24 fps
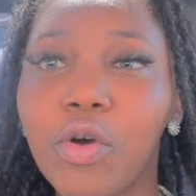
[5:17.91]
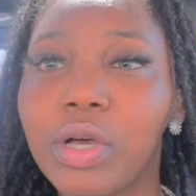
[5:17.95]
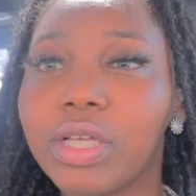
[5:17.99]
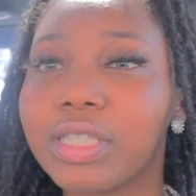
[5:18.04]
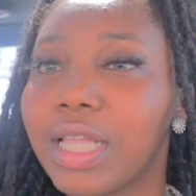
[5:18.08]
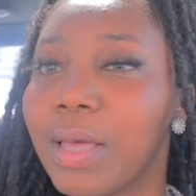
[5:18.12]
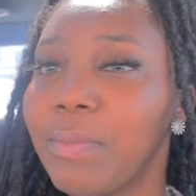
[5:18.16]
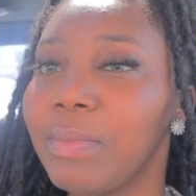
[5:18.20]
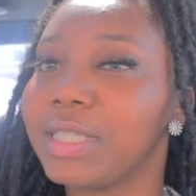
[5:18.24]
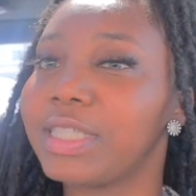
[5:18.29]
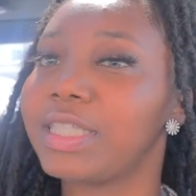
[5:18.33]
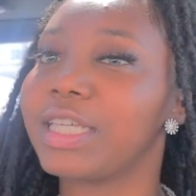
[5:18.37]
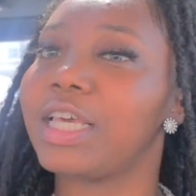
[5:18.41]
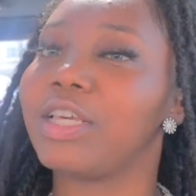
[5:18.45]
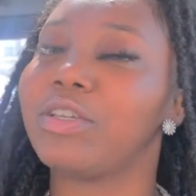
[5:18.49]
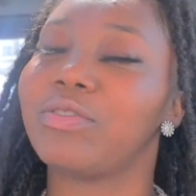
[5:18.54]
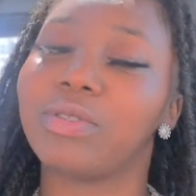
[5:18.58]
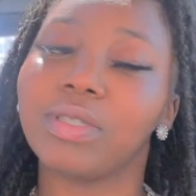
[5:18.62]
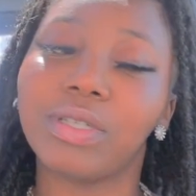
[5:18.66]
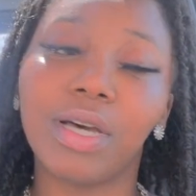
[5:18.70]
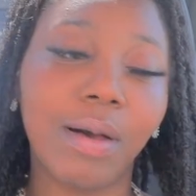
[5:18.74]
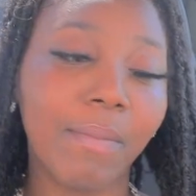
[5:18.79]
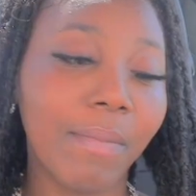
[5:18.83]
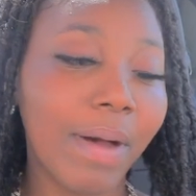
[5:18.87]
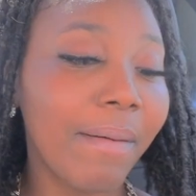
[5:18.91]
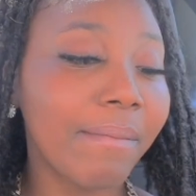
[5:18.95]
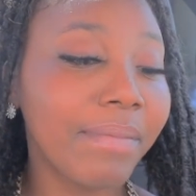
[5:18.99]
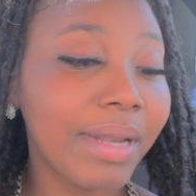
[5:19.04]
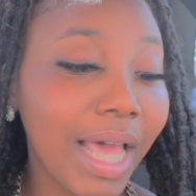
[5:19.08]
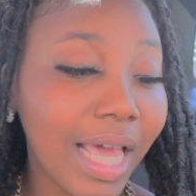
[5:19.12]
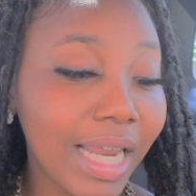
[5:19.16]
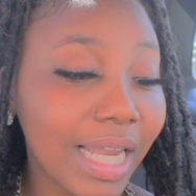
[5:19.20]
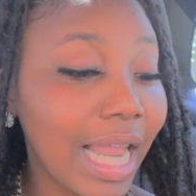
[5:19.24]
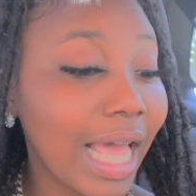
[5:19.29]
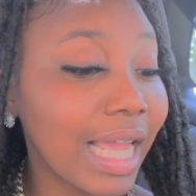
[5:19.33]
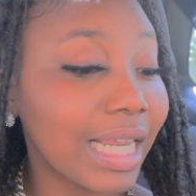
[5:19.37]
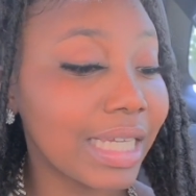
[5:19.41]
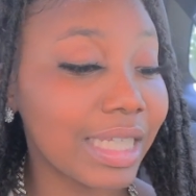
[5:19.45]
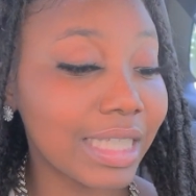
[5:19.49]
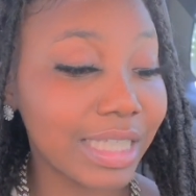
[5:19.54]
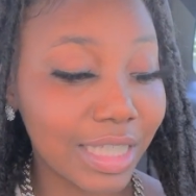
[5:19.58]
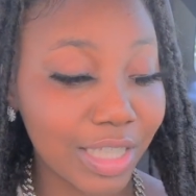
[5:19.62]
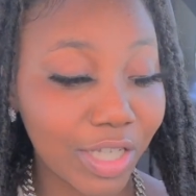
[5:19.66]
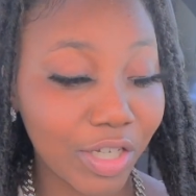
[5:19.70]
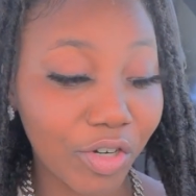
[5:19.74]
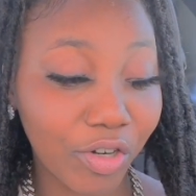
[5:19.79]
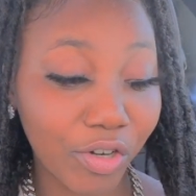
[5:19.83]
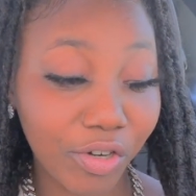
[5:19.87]
Because let me tell you something. I'm not like these
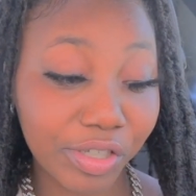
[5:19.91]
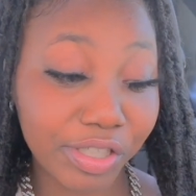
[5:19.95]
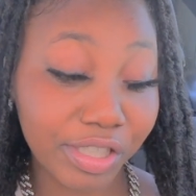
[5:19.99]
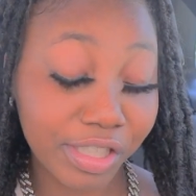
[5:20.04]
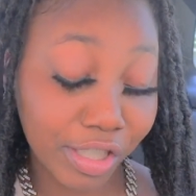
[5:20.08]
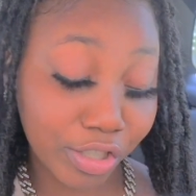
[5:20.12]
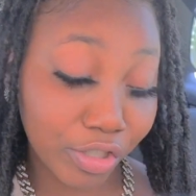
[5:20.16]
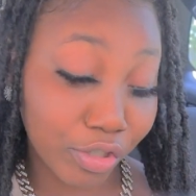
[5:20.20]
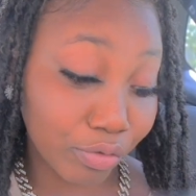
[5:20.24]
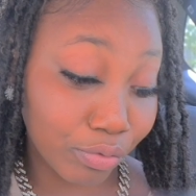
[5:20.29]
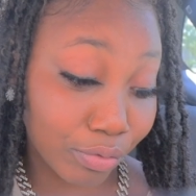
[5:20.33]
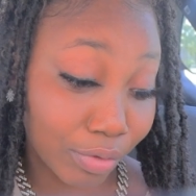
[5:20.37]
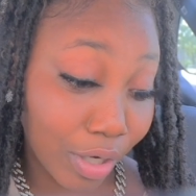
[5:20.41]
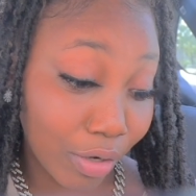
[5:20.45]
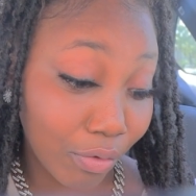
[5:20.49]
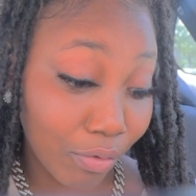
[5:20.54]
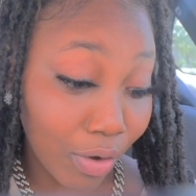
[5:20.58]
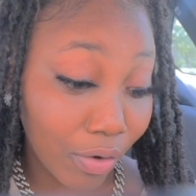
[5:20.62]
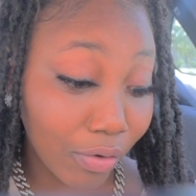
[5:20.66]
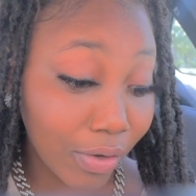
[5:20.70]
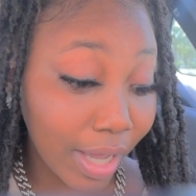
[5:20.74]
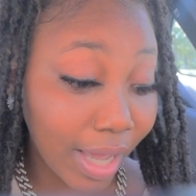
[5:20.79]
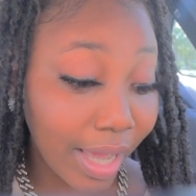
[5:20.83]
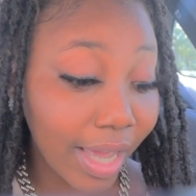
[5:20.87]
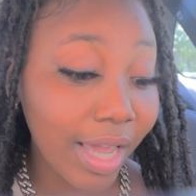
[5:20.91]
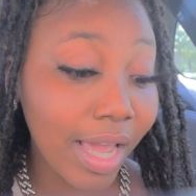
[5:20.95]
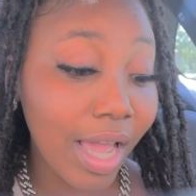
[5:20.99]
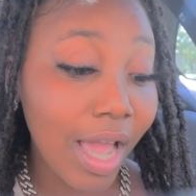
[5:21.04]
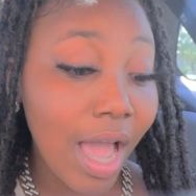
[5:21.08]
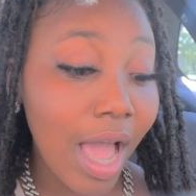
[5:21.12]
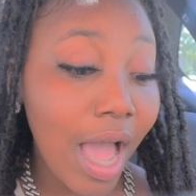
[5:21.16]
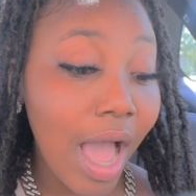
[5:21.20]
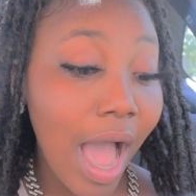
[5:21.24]
little girls that you know, okay?